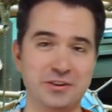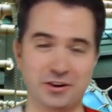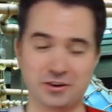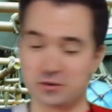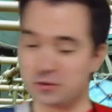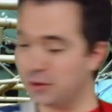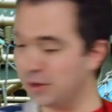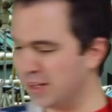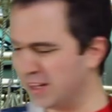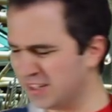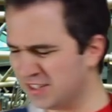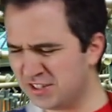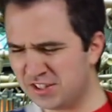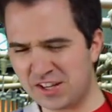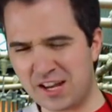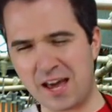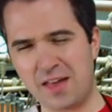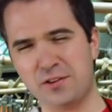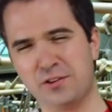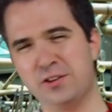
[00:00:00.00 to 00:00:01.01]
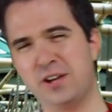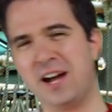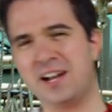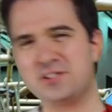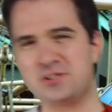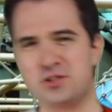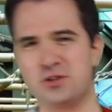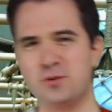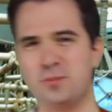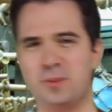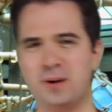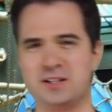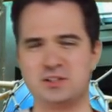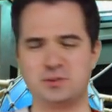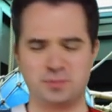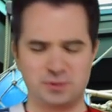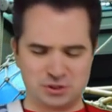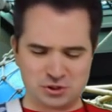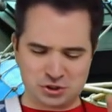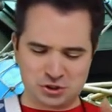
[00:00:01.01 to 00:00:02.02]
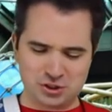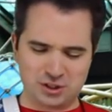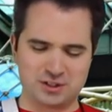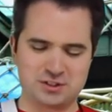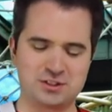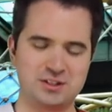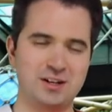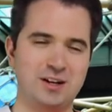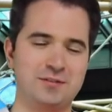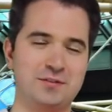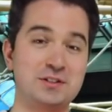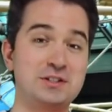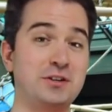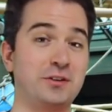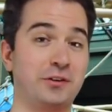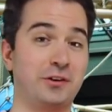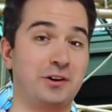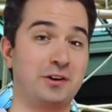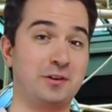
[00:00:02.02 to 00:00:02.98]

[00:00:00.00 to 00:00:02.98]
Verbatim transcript: our ingredients together, not too much, but just enough until they're